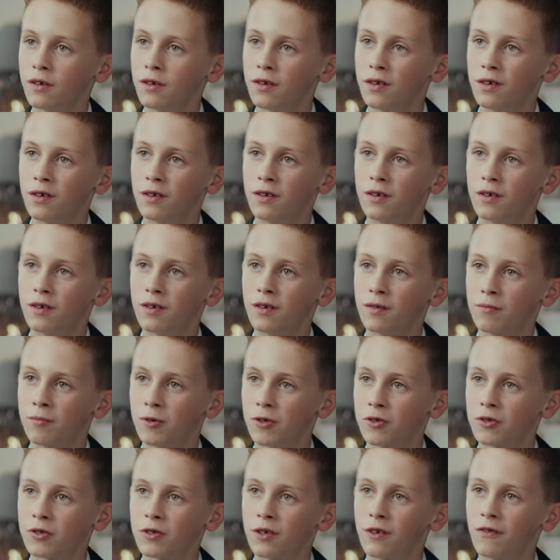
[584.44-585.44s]
in a
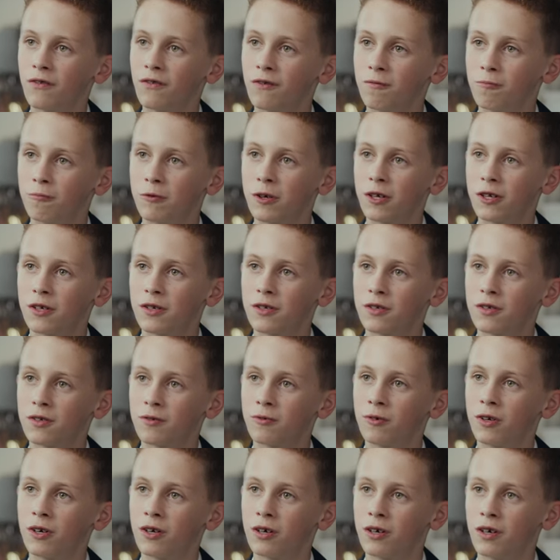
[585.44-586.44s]
much different place
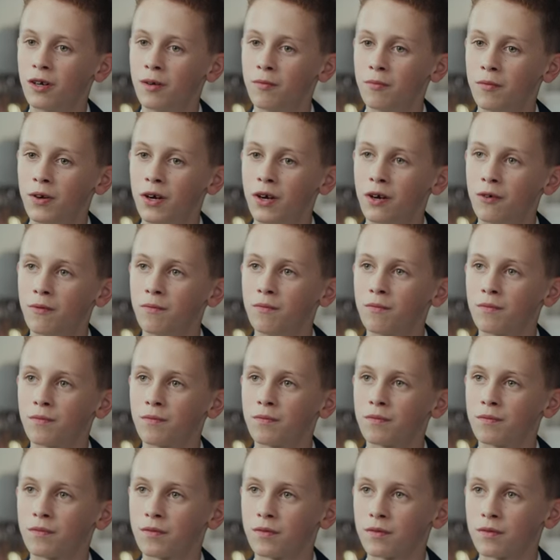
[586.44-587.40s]
to where I am now.